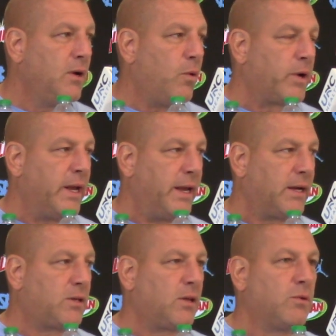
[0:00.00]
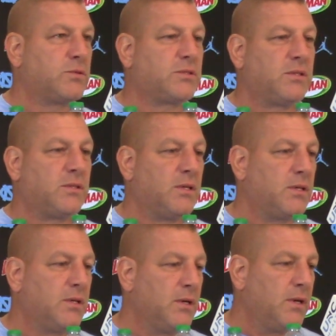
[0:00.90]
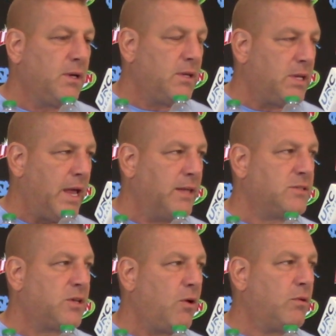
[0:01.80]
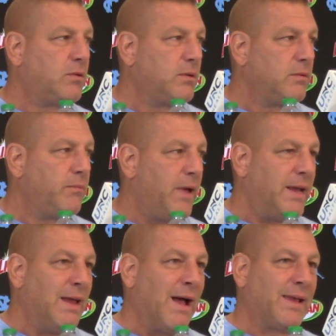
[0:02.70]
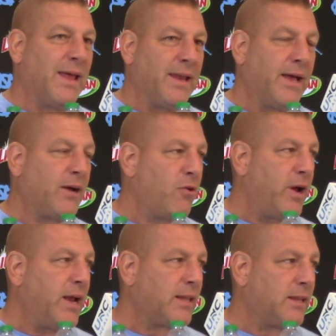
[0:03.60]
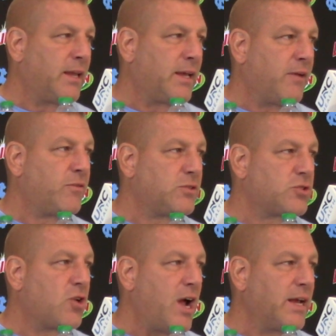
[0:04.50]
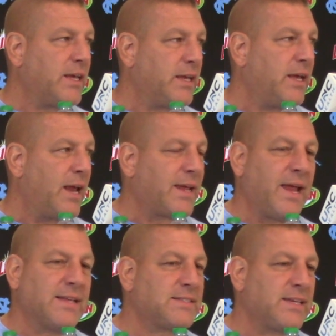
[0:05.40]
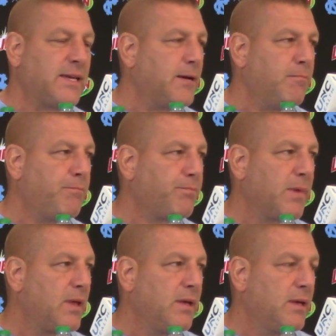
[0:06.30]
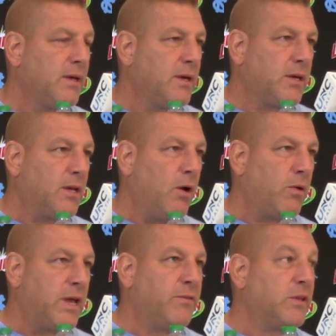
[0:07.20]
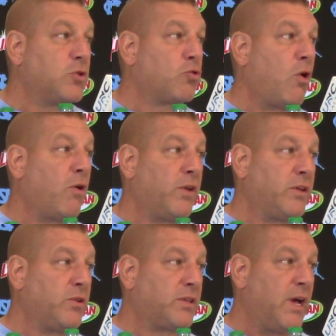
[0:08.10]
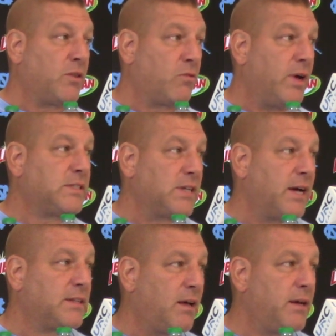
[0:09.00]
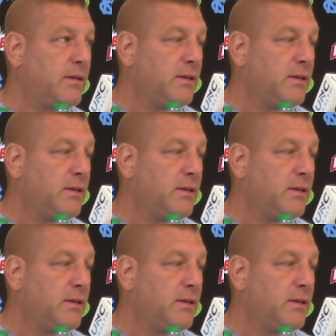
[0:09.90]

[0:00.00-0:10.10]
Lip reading: or getting close to the end zone and not getting a great athletic effort to try and get in. I can't see him, even the draw that he took down the right sideline,